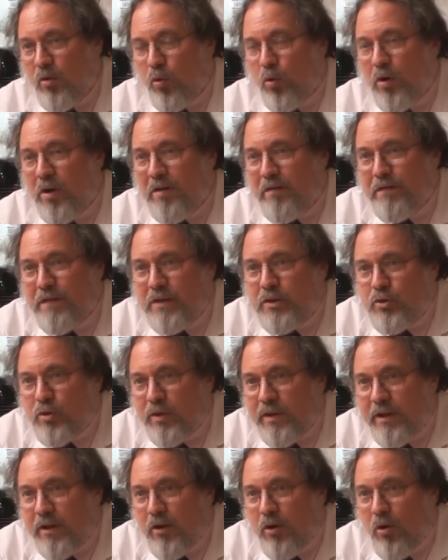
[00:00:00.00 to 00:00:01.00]
or
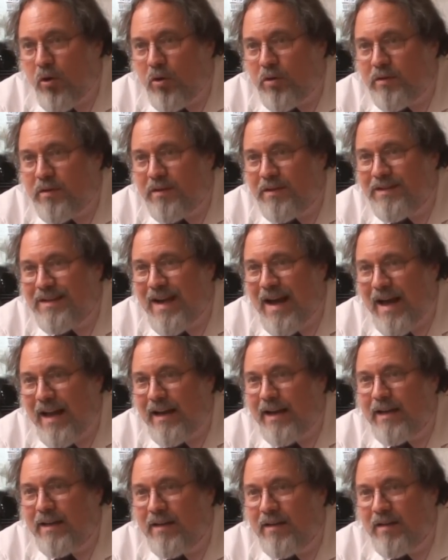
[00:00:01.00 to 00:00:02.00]
officially called
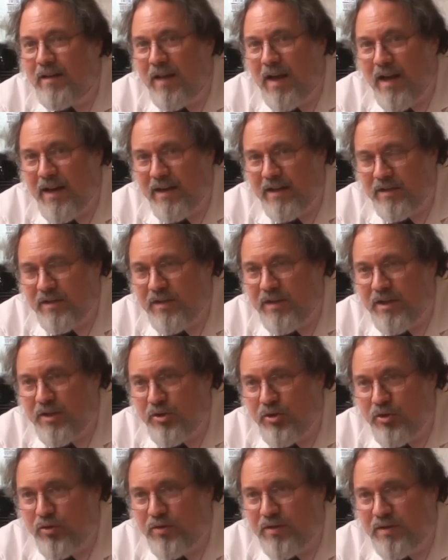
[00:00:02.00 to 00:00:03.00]
tonic-clonic
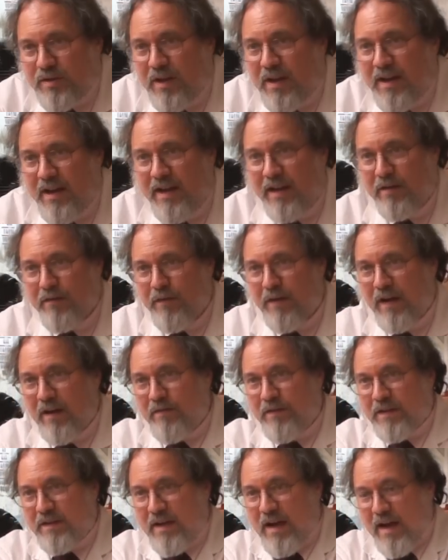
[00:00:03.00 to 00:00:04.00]
seizures,
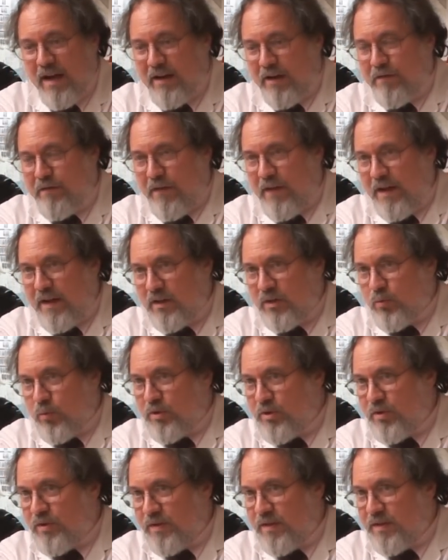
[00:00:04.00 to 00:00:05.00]
involve the tonic phase,
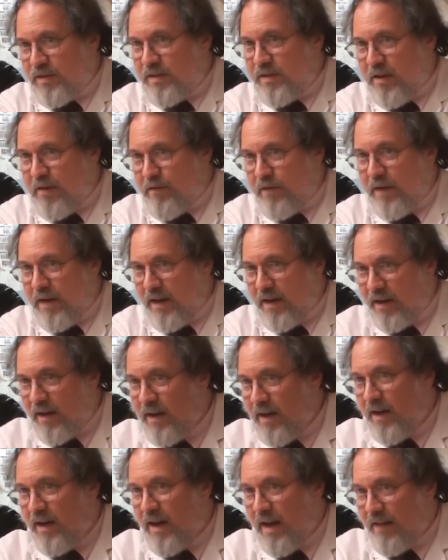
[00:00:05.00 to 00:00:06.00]
which is the stiffening,
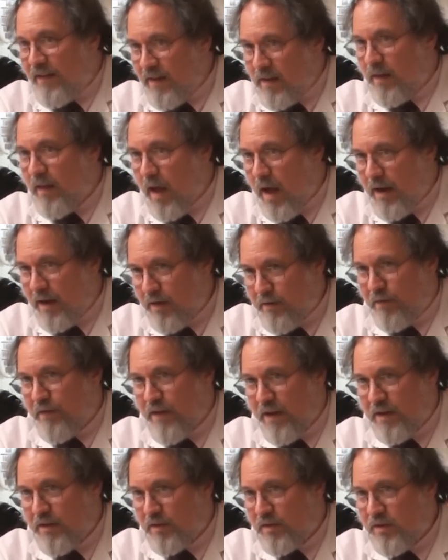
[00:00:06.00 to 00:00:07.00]
and the clonic
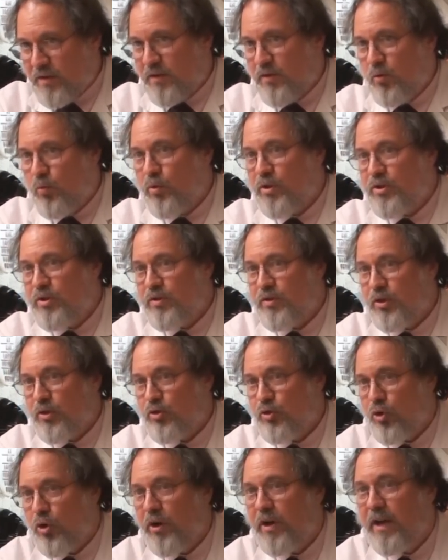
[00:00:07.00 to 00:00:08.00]
phase, which is a
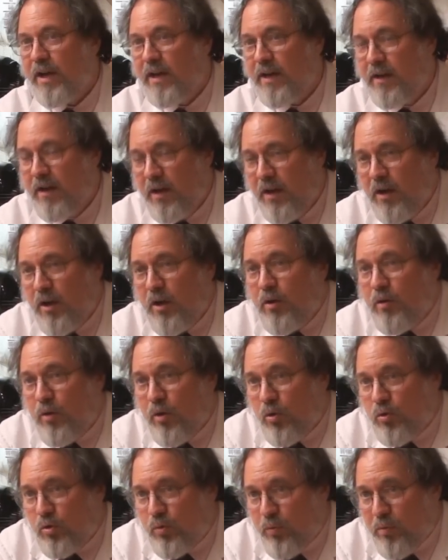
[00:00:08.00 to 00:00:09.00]
jerking.
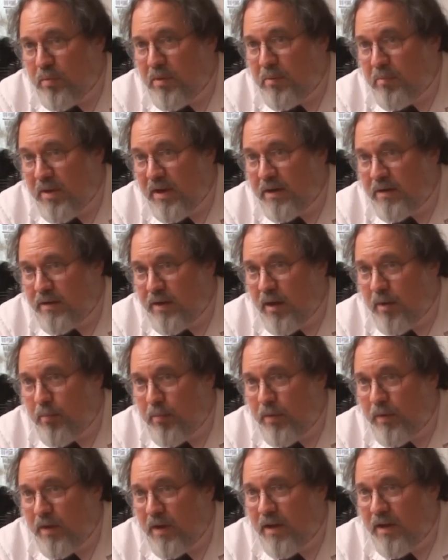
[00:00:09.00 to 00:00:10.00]
Those will be picked
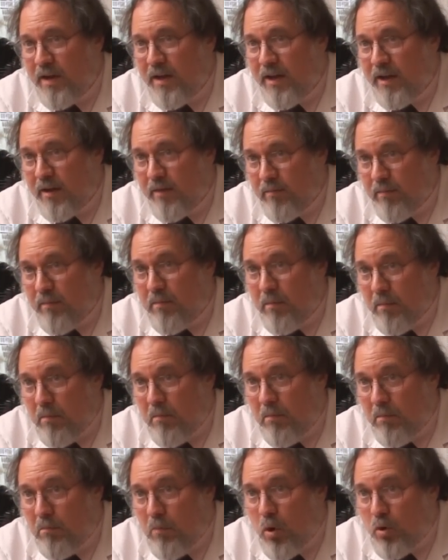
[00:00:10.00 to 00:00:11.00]
up in
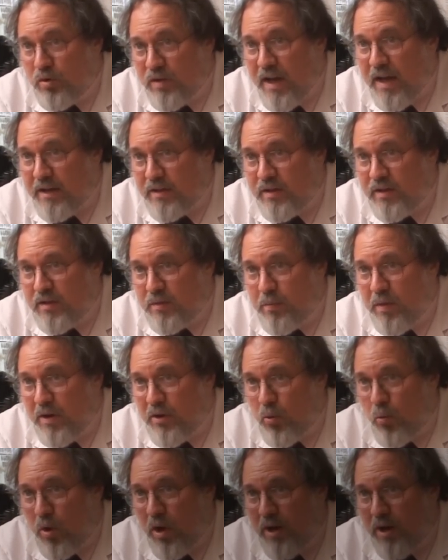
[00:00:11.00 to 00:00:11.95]
most cases by the